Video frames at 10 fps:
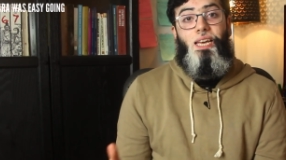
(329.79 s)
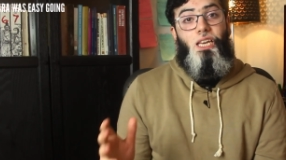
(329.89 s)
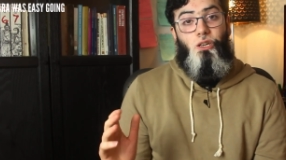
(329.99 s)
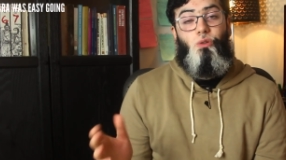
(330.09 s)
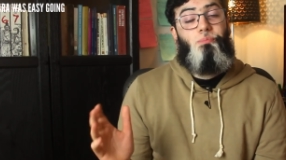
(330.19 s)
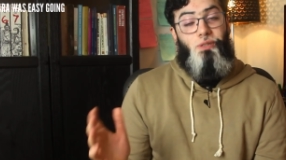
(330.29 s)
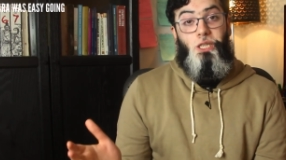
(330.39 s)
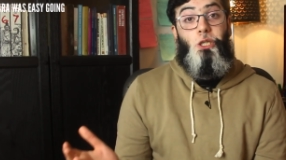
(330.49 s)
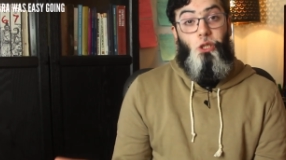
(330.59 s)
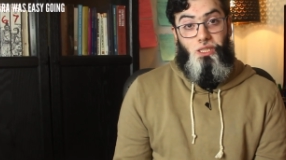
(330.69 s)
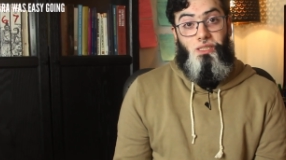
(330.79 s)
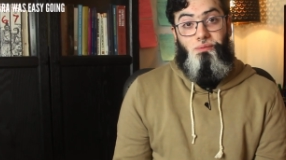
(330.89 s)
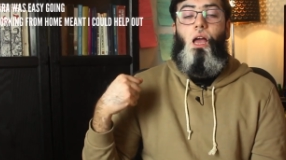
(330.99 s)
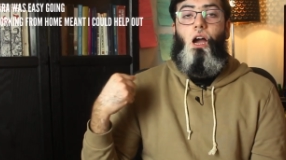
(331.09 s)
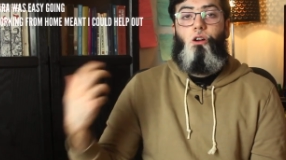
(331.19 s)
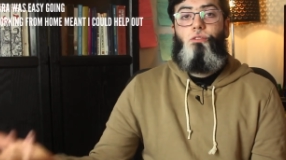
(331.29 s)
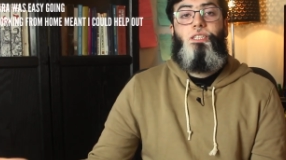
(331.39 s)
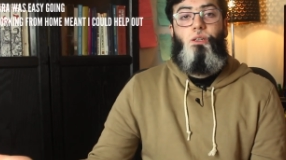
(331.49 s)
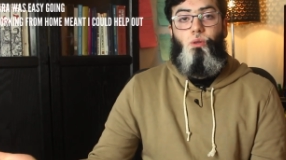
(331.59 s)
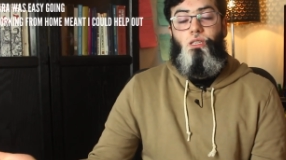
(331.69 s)
it was pretty good. And
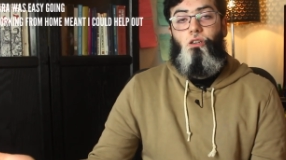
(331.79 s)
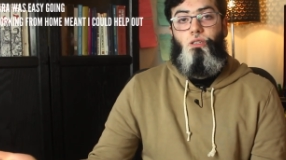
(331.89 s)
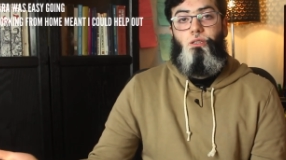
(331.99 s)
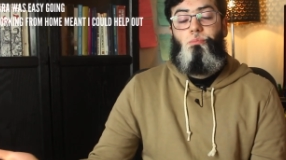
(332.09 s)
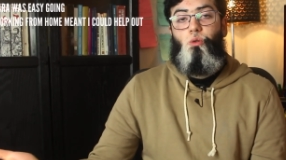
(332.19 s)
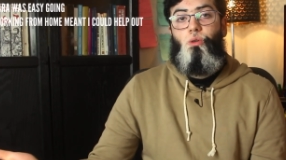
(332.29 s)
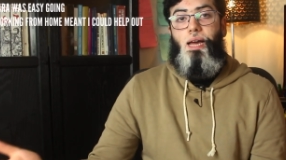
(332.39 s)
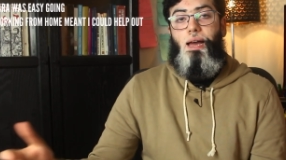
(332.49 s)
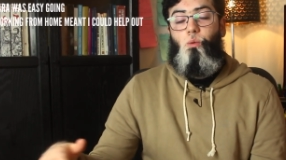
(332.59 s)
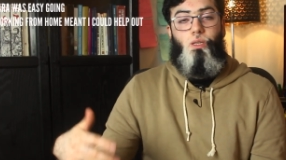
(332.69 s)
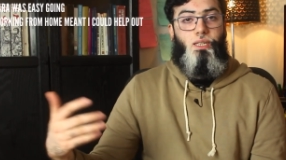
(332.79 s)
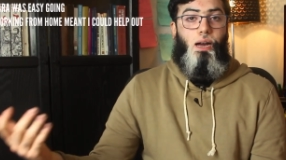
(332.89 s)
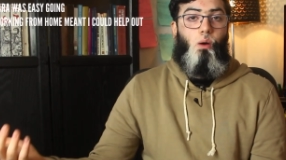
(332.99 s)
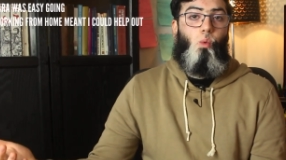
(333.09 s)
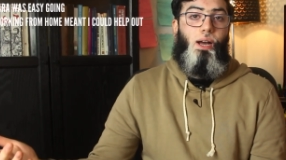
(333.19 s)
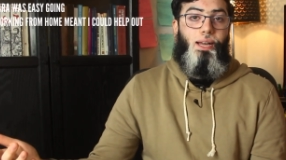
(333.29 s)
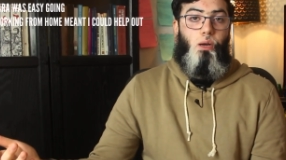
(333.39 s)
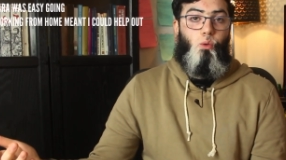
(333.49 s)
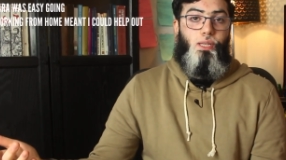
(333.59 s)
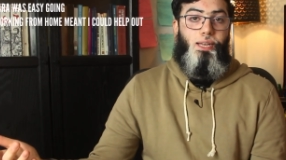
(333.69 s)
obviously when Sarah was born, I wasn't at
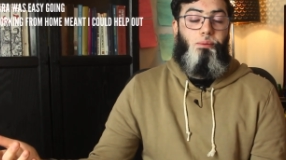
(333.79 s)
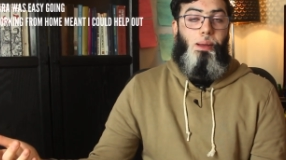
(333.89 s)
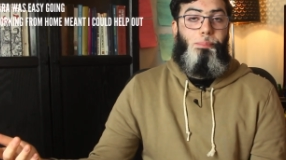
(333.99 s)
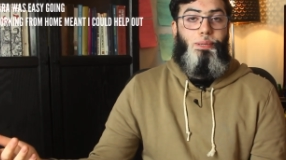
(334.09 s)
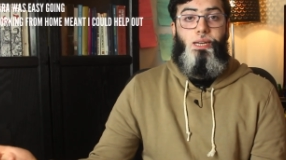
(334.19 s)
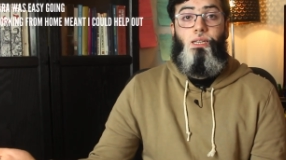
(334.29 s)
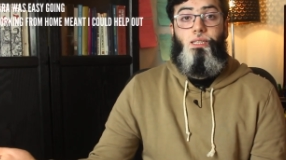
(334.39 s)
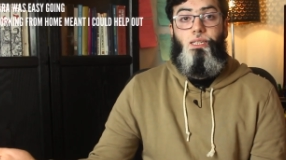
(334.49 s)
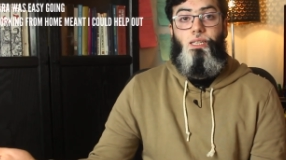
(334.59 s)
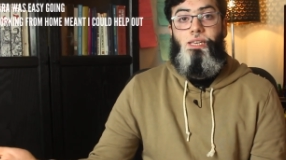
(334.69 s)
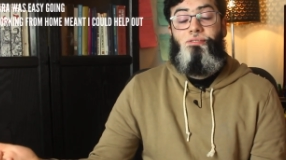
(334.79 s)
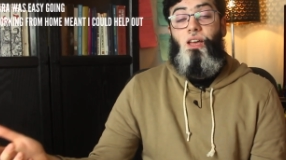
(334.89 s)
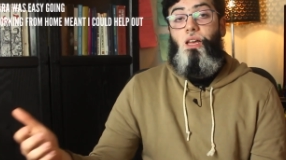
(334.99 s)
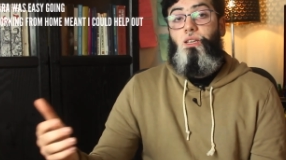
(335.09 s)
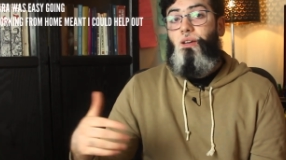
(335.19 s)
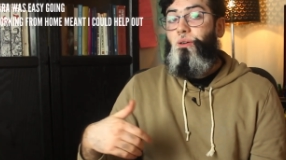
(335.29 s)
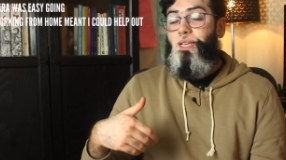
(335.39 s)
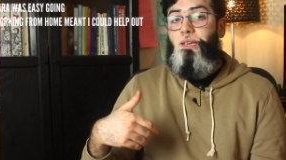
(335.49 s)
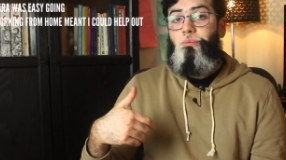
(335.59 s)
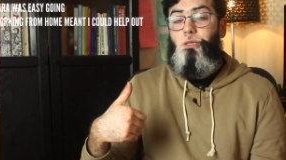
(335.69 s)
work. I was taking my paternity leave, so I was
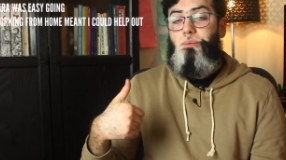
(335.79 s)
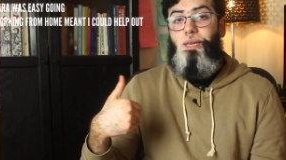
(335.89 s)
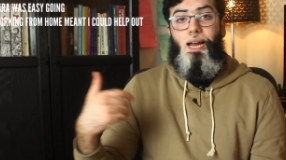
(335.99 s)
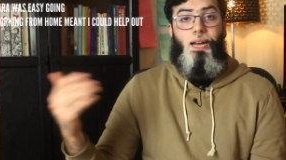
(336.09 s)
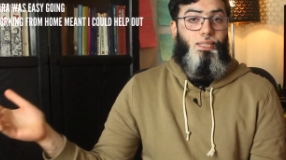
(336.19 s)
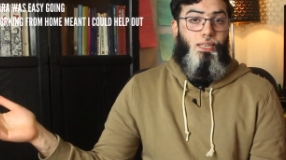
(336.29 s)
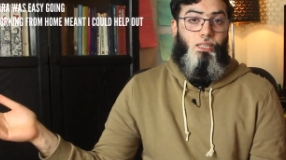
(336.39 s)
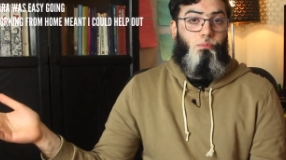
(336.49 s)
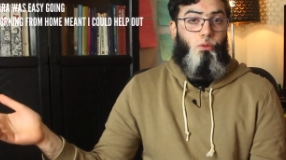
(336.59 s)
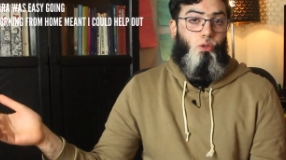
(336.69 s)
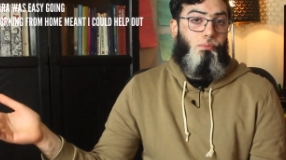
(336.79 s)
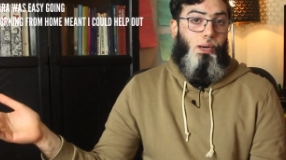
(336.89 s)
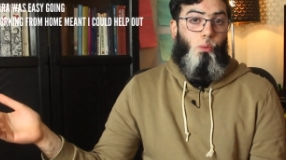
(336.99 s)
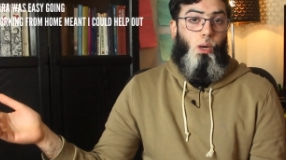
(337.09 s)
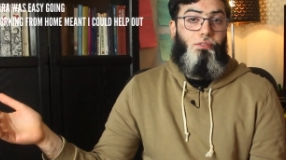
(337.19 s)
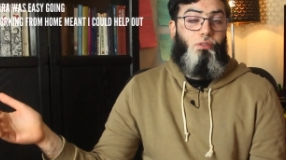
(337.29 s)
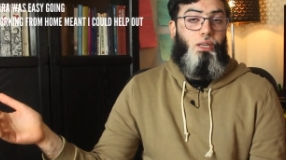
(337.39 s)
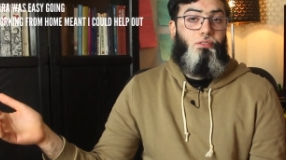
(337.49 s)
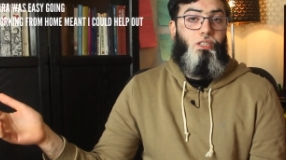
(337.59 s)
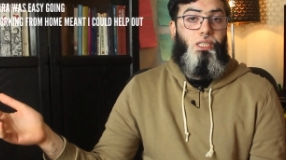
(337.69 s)
able to be accessible to my wife
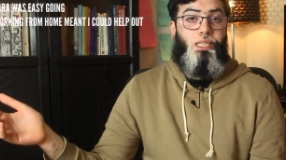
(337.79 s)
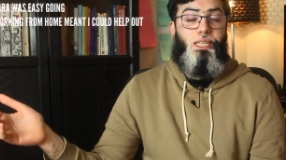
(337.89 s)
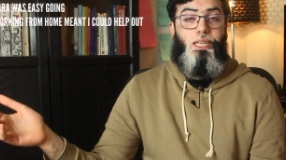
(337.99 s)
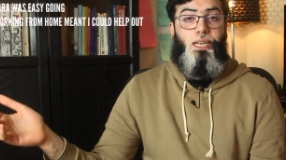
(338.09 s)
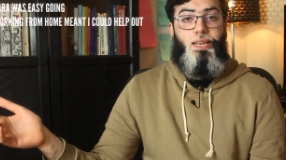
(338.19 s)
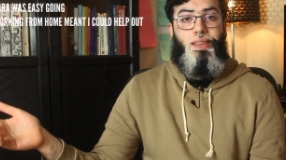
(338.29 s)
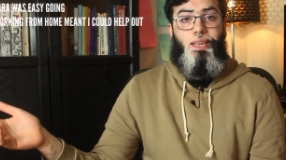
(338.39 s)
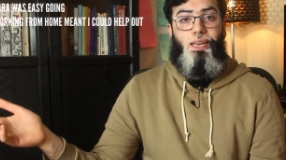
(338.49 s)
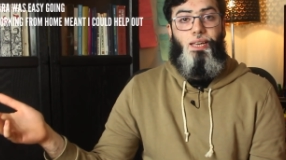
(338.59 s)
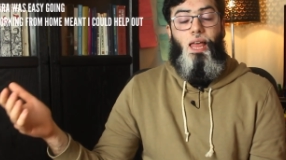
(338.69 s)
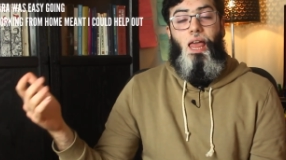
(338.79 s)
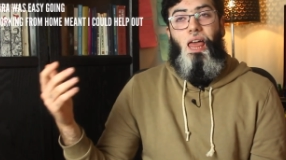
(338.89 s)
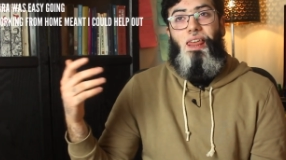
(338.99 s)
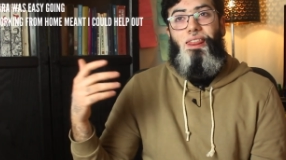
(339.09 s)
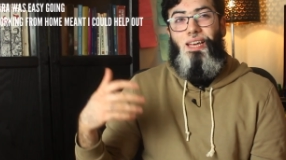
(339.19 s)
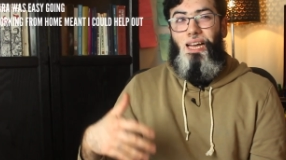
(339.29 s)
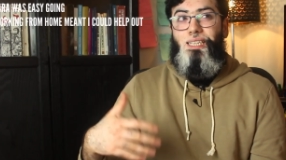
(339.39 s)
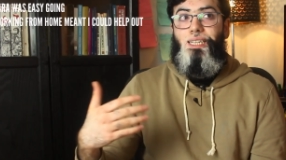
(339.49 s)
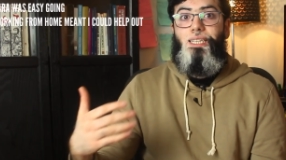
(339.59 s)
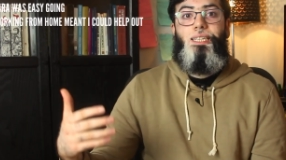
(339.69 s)
whenever she needed anything.
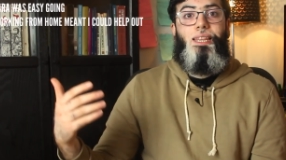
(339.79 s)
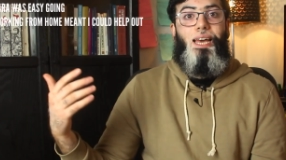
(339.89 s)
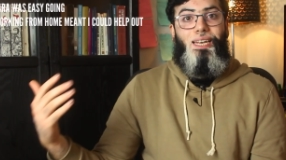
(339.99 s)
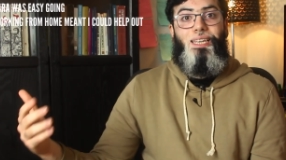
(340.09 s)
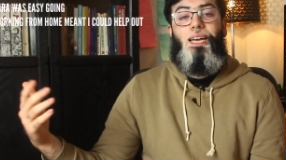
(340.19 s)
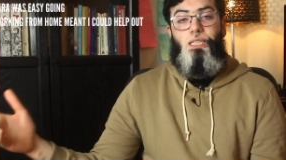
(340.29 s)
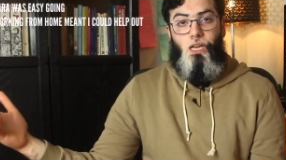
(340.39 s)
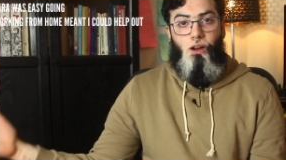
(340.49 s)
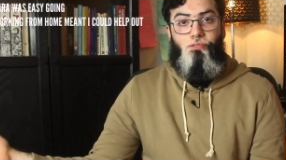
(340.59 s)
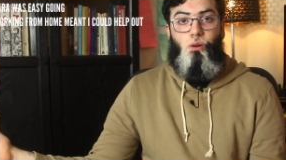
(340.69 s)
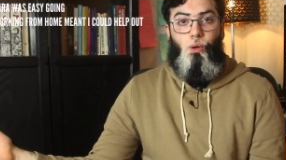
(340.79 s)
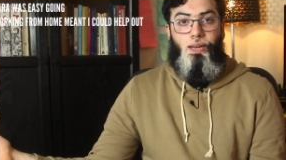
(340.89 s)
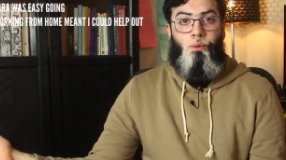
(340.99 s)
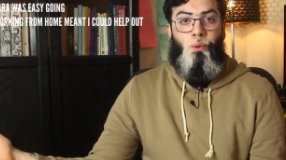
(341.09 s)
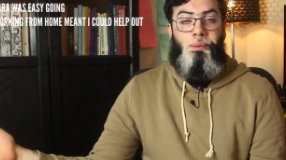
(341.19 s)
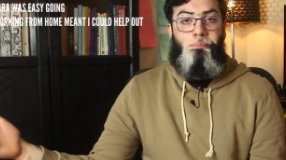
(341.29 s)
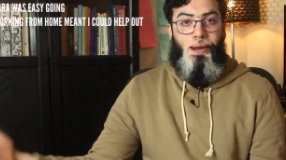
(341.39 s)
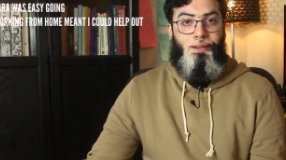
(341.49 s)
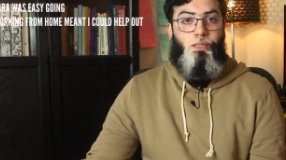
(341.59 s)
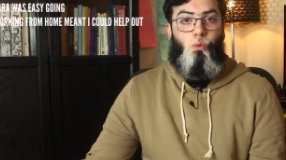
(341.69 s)
That did then get tougher when I went
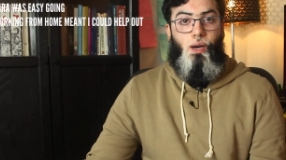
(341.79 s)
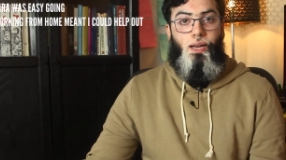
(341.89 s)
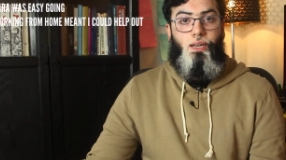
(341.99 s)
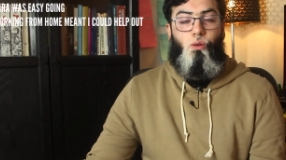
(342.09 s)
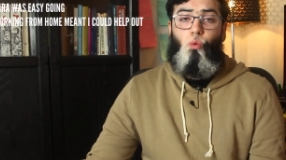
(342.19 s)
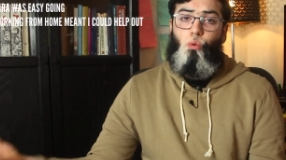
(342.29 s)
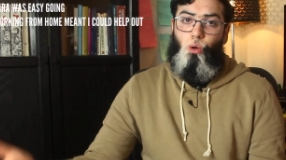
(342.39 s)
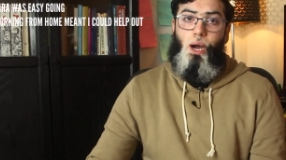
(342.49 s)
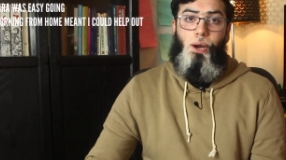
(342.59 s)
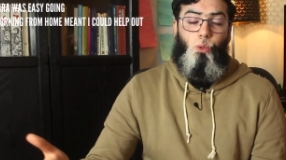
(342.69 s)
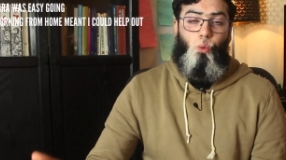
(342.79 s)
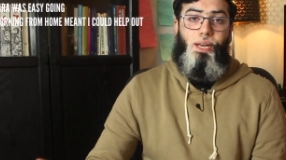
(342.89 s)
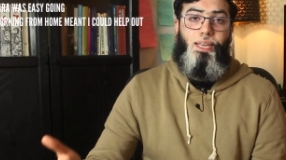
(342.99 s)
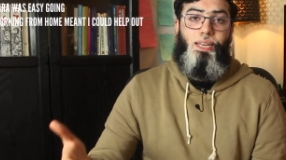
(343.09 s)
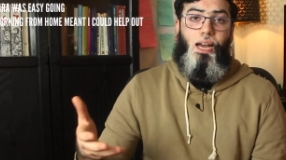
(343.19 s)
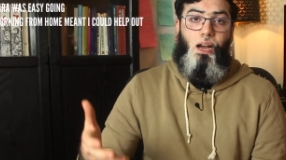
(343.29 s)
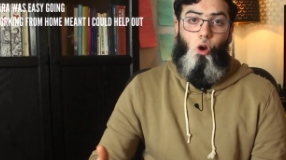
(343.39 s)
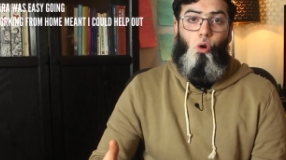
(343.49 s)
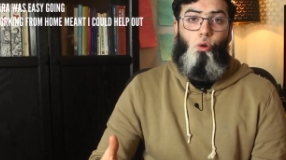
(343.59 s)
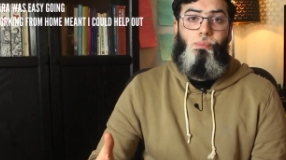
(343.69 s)
back to work. Although I was working at
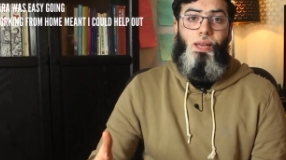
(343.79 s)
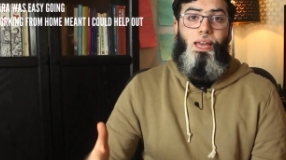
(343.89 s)
home,